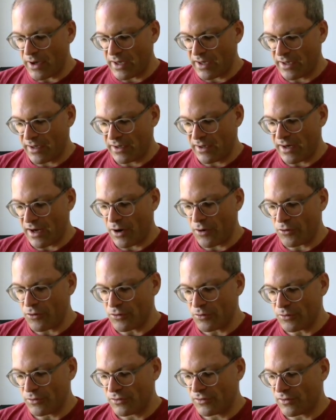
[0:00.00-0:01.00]
can now
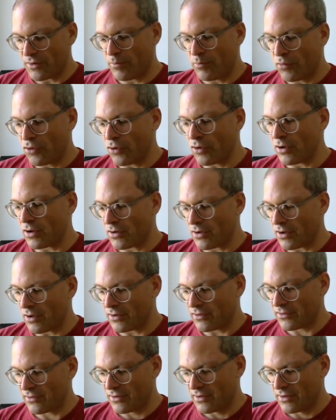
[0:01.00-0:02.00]
use a pull
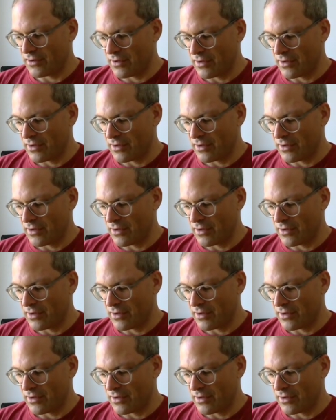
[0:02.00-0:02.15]
loss